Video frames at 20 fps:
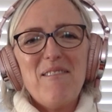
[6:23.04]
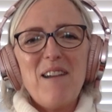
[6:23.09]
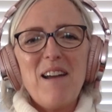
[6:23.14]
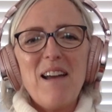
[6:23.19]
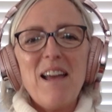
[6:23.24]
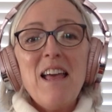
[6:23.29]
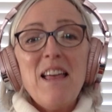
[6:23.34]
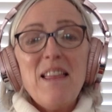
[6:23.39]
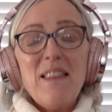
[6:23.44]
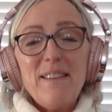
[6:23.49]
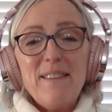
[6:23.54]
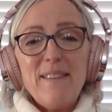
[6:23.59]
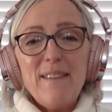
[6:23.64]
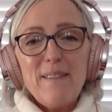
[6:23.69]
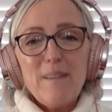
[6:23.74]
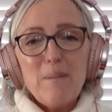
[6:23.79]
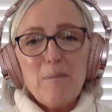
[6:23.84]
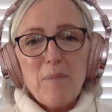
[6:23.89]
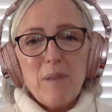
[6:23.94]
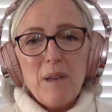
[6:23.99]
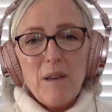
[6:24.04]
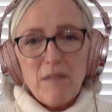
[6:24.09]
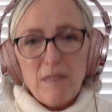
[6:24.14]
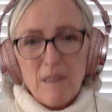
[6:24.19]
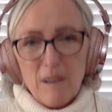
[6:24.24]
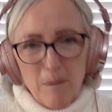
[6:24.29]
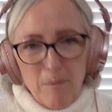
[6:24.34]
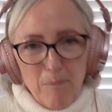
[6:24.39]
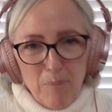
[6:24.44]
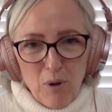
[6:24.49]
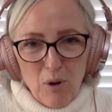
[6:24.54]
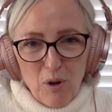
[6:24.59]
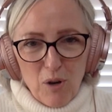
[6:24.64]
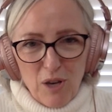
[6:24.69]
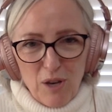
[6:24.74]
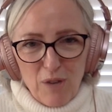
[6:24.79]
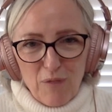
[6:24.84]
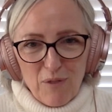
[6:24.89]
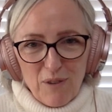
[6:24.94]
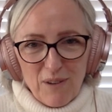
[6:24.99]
Oh, right. This is a book you've